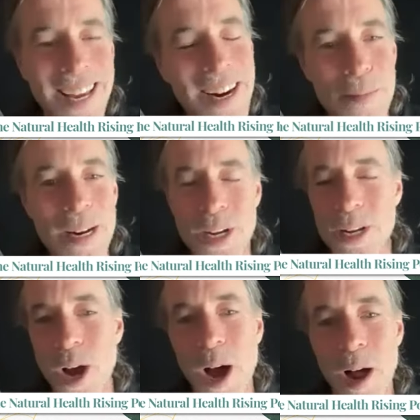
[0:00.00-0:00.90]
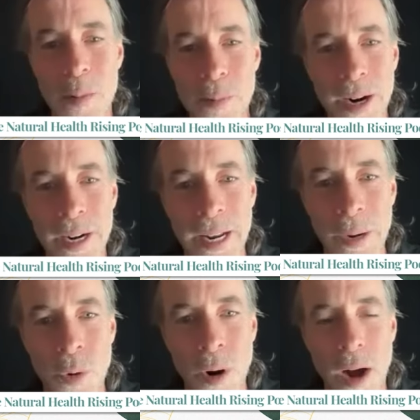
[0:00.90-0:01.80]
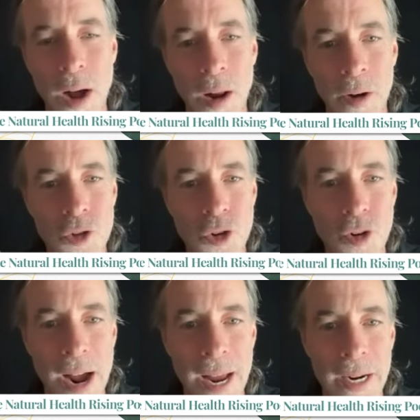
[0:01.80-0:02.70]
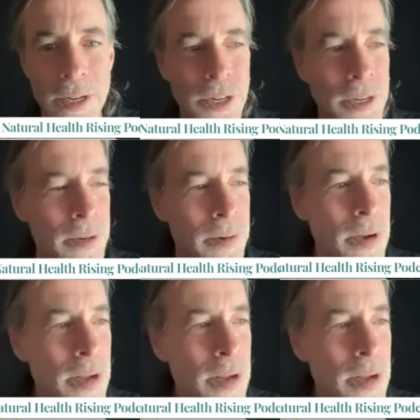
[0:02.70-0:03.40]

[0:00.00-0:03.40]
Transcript: I mean, it's all marketing. We're all trying to